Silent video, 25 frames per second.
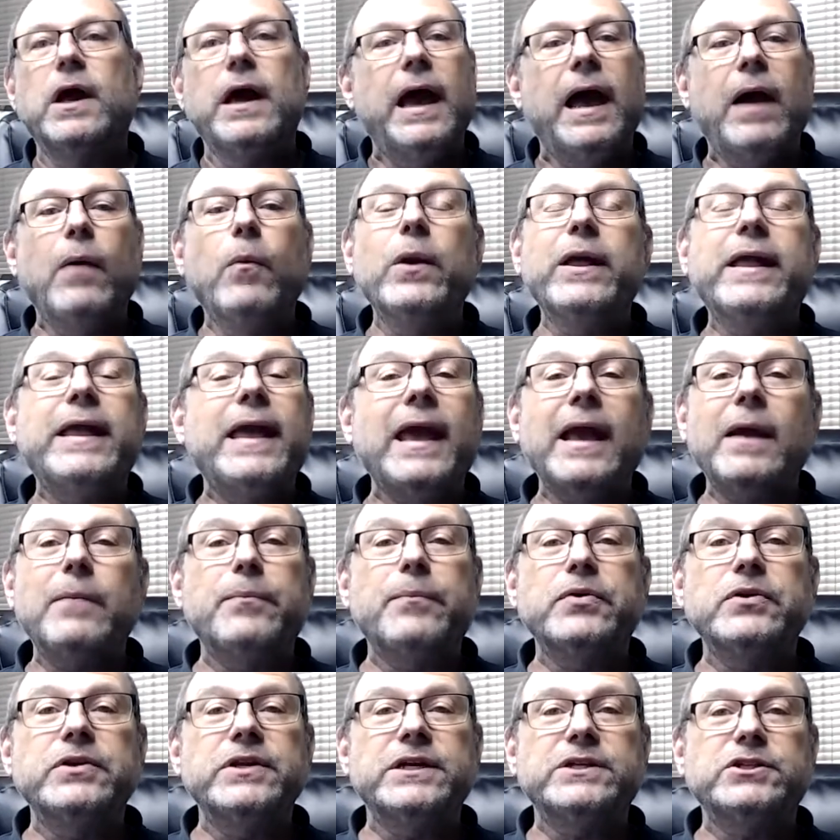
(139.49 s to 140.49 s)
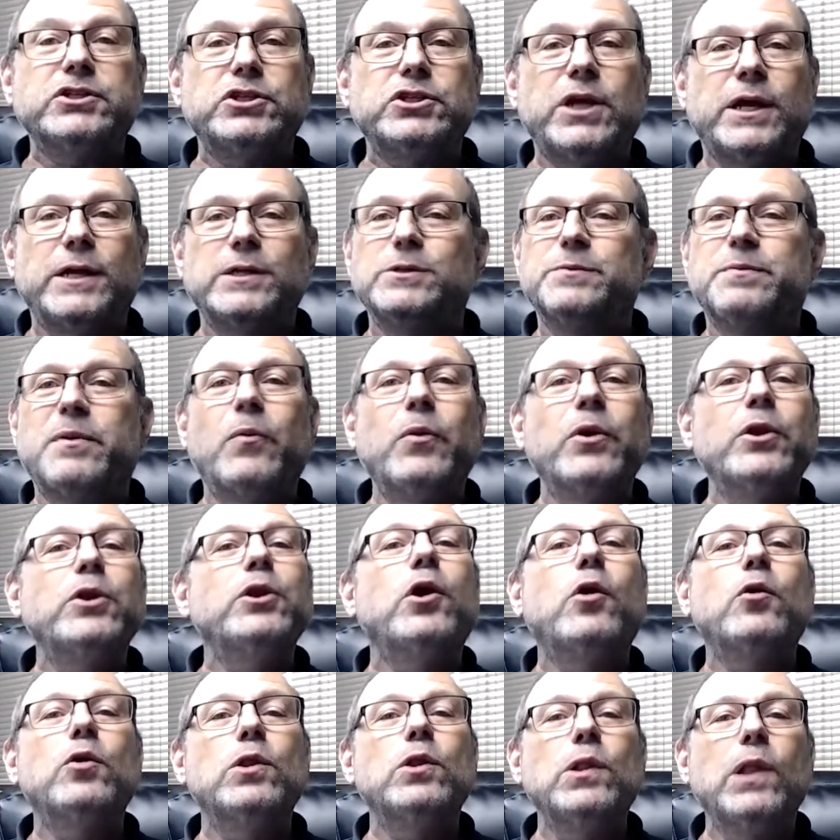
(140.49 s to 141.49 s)
And we can't predict change, but we
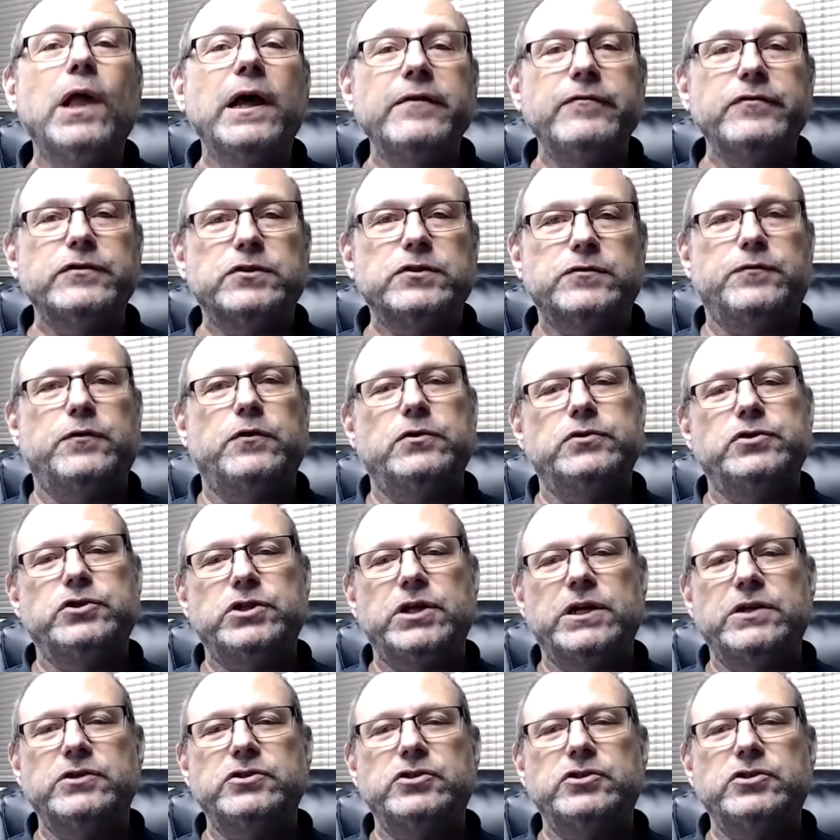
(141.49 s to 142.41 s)
know life is full of change.